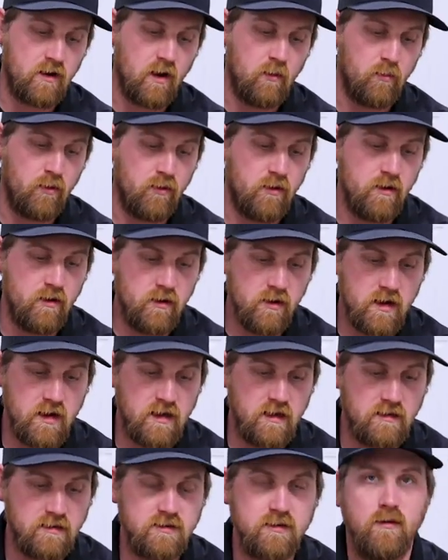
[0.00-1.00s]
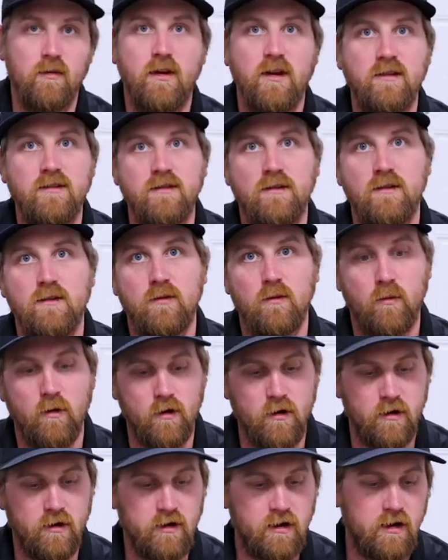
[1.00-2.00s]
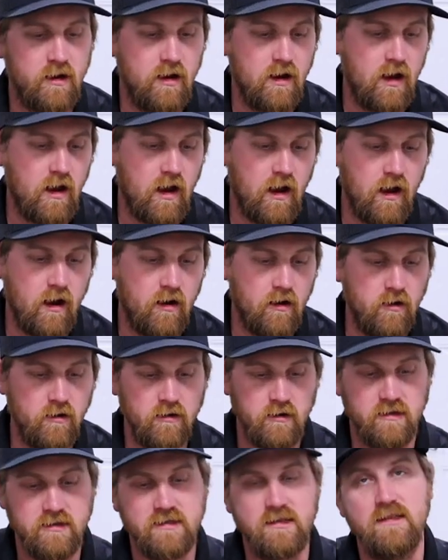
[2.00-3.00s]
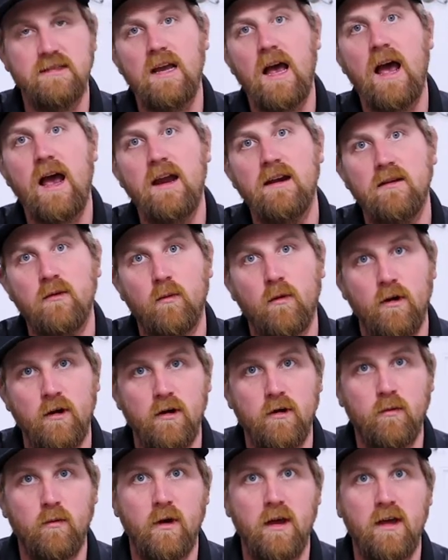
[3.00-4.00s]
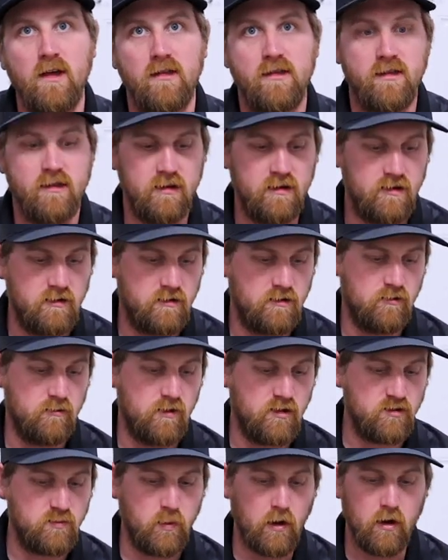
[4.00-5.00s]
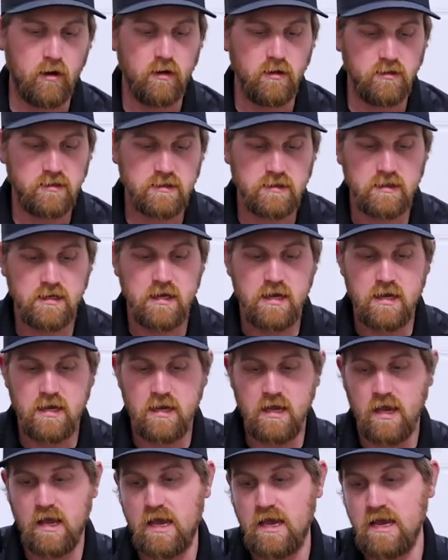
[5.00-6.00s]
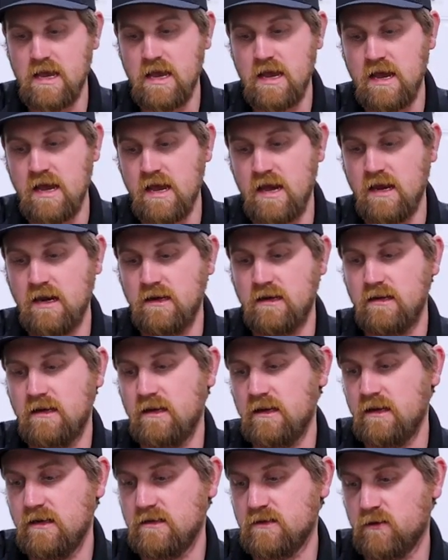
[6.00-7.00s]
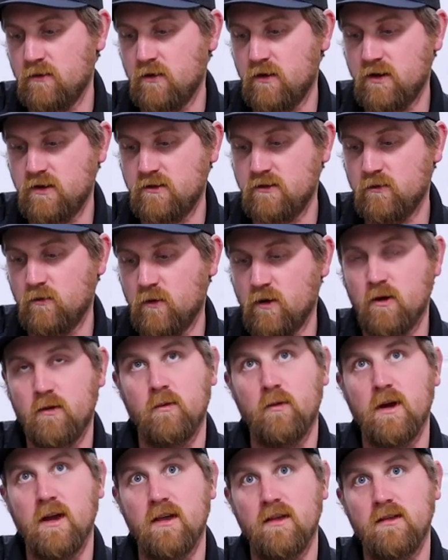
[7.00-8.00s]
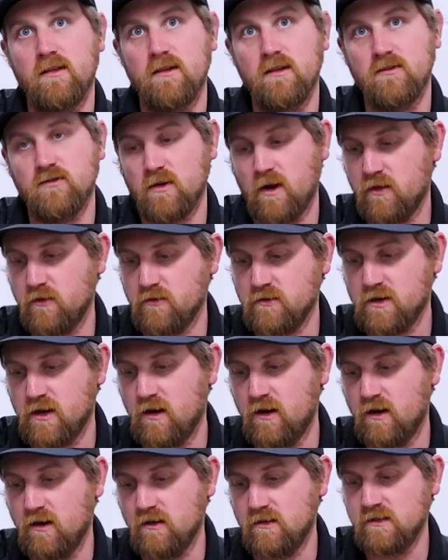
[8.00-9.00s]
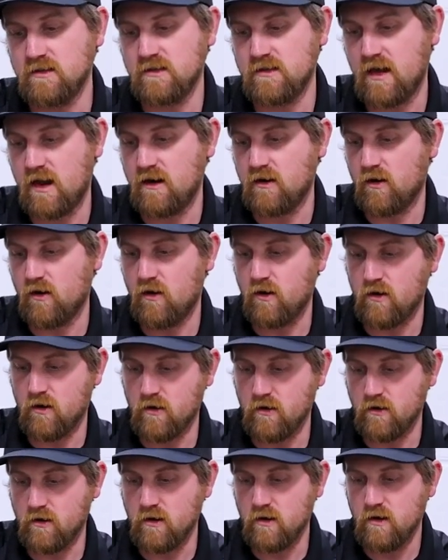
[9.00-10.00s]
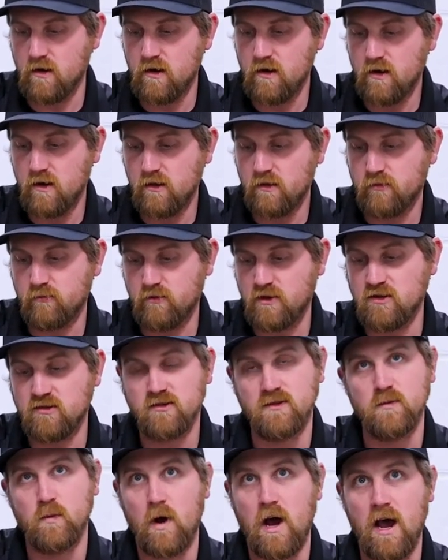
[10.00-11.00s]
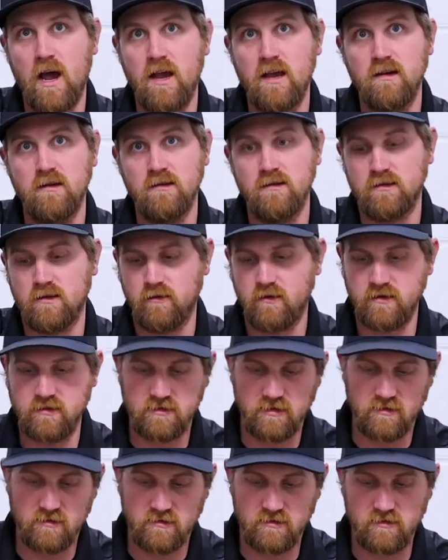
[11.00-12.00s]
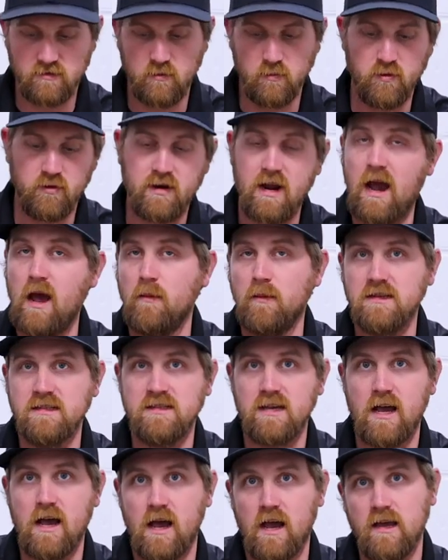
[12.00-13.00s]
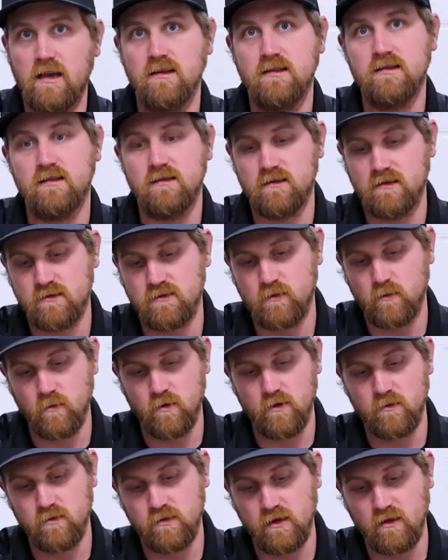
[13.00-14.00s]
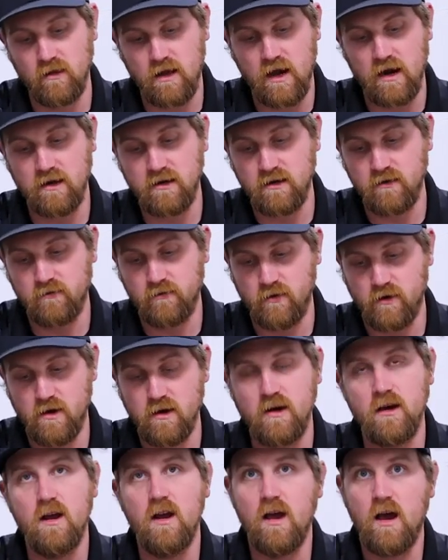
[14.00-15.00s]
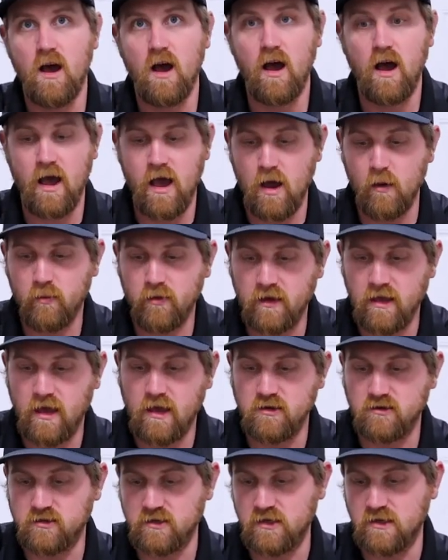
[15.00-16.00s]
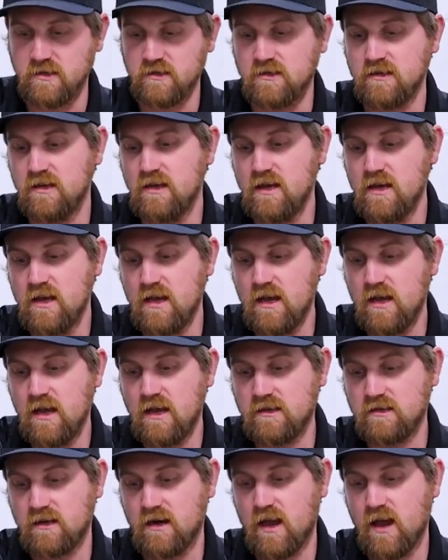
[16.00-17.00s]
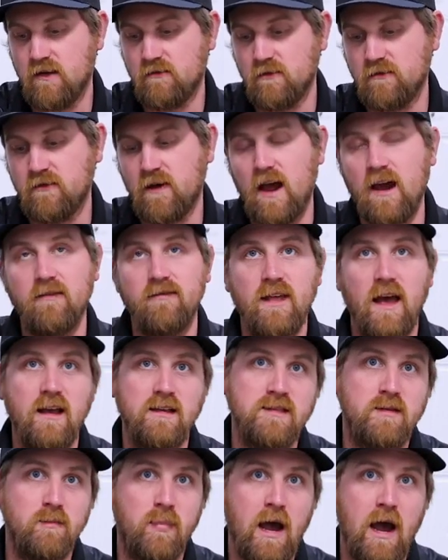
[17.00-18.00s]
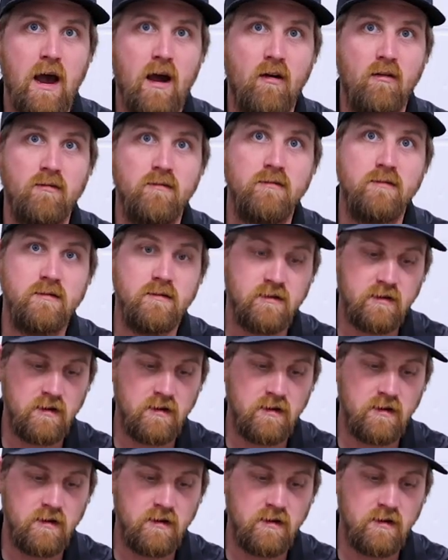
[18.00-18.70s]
coupler is going to work, or is designed to work with 2-inch balls, and it's going to work with trailer tongues that are 3 inches wide. So that's a super common size. This will work with a lot of different applications. It's going to have a 5,000-pound